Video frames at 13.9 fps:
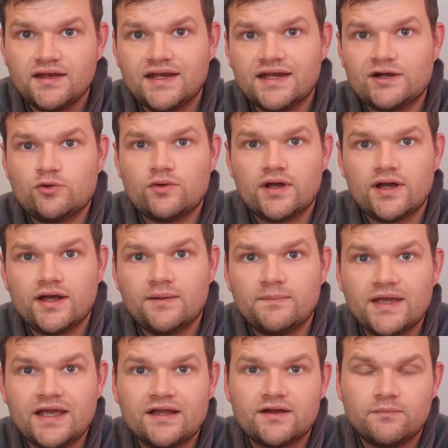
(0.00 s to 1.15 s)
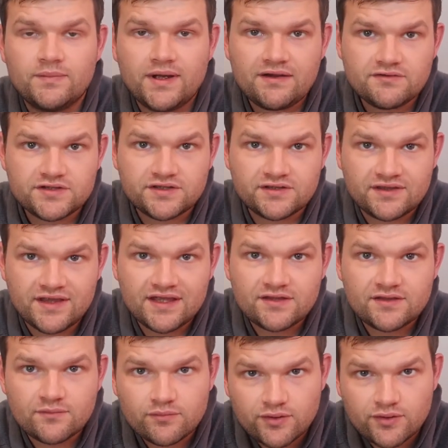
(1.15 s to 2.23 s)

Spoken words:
Now, in comparison to this,